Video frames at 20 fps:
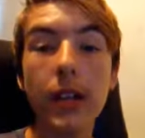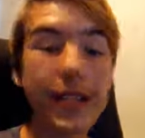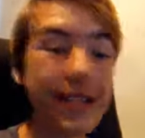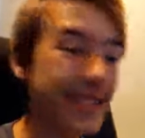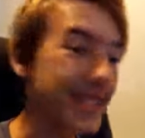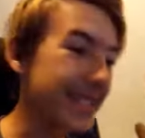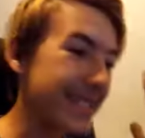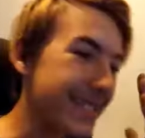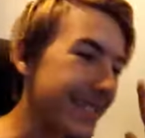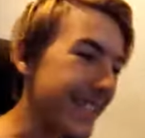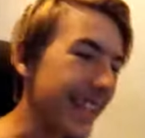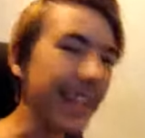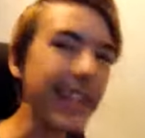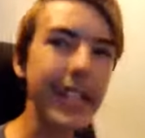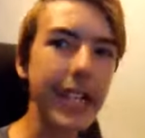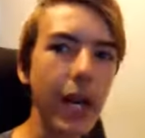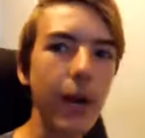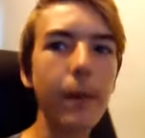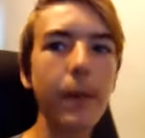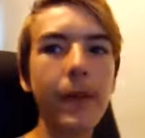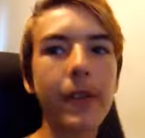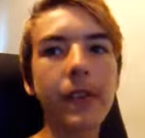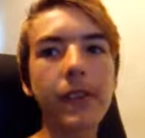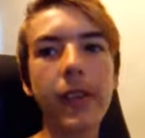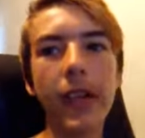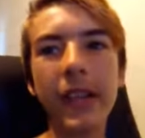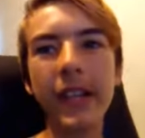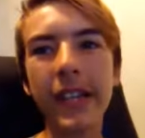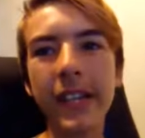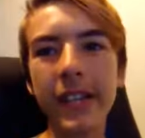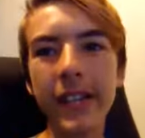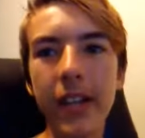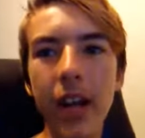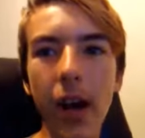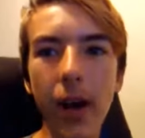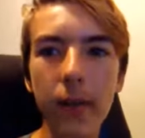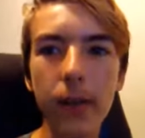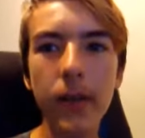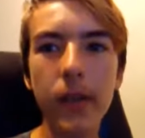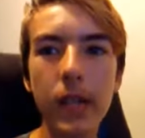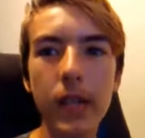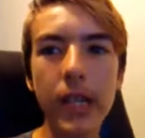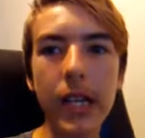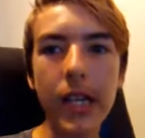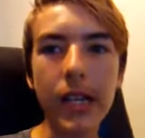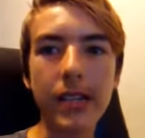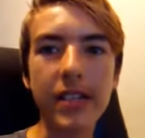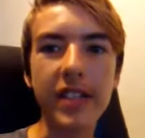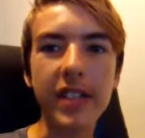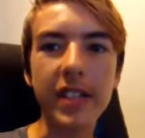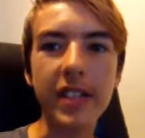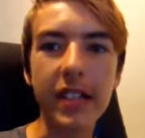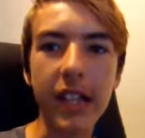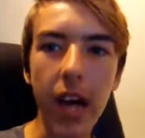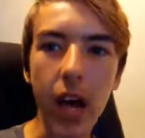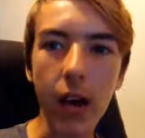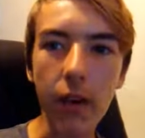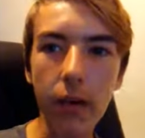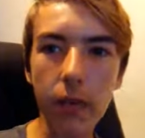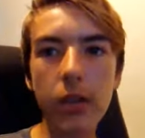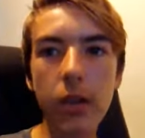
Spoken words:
Let's stand up and say enough is enough.